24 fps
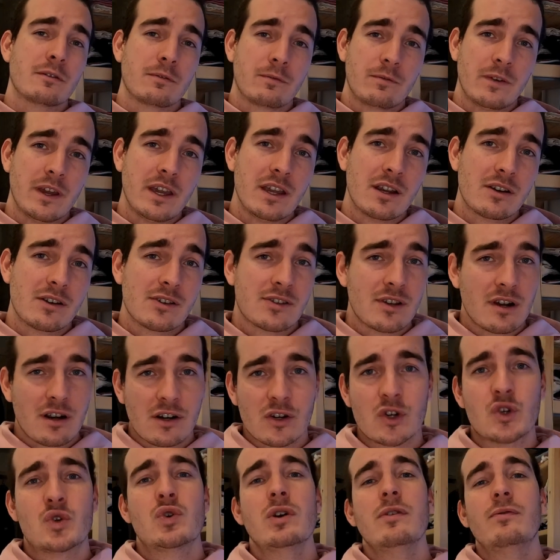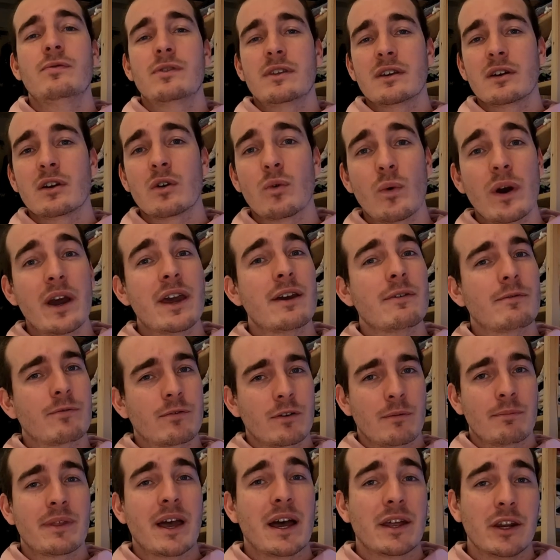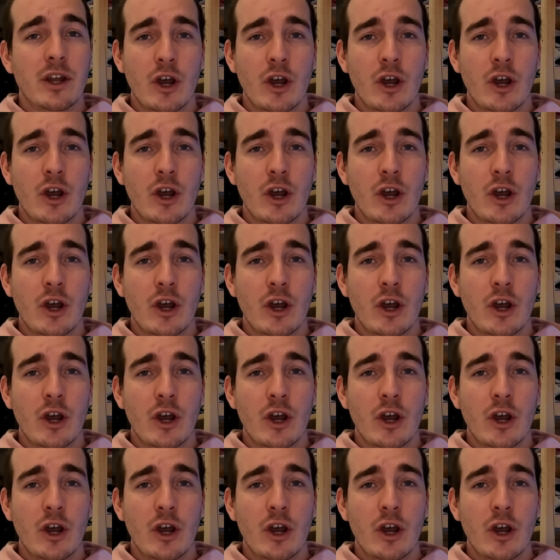fingers are drifting away from that